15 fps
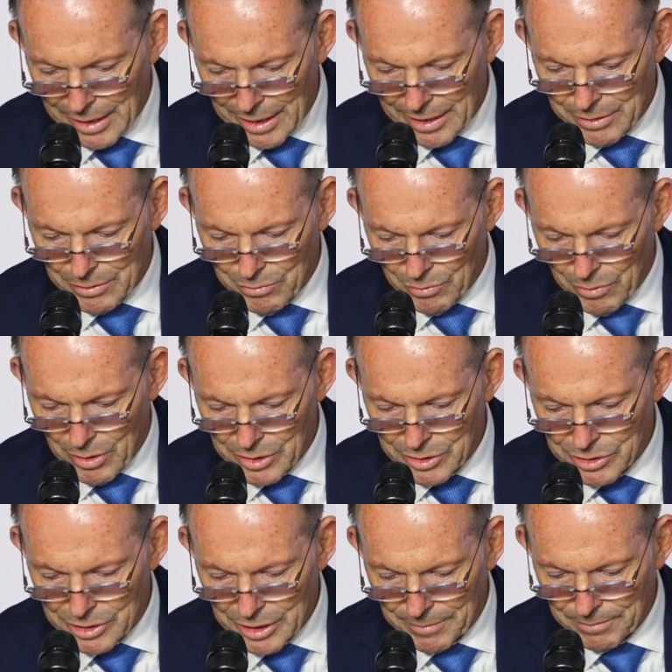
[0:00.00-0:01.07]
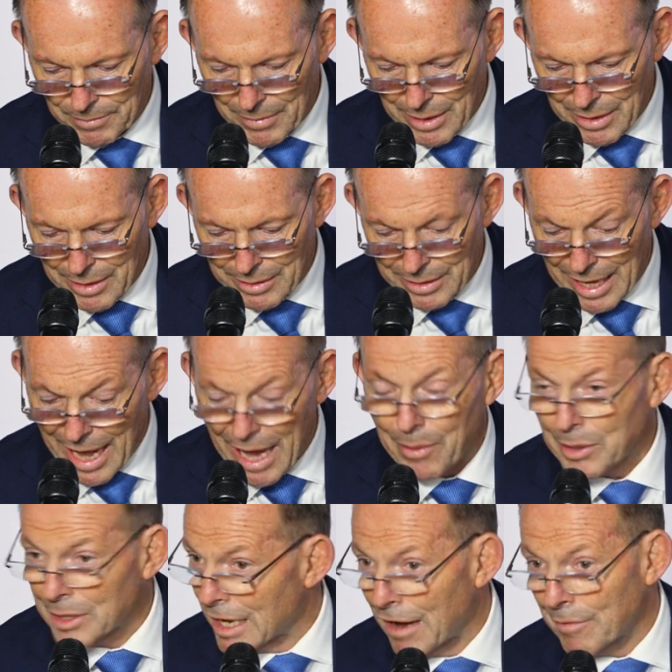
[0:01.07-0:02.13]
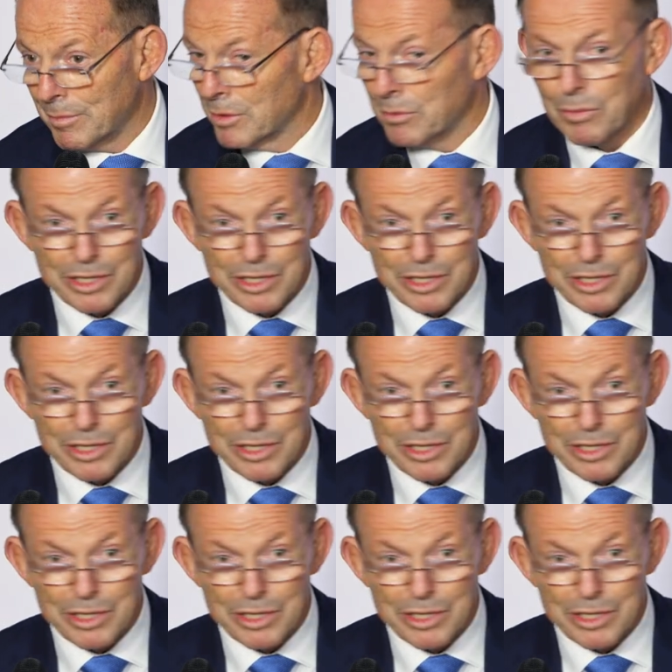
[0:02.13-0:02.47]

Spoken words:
It was the Howard government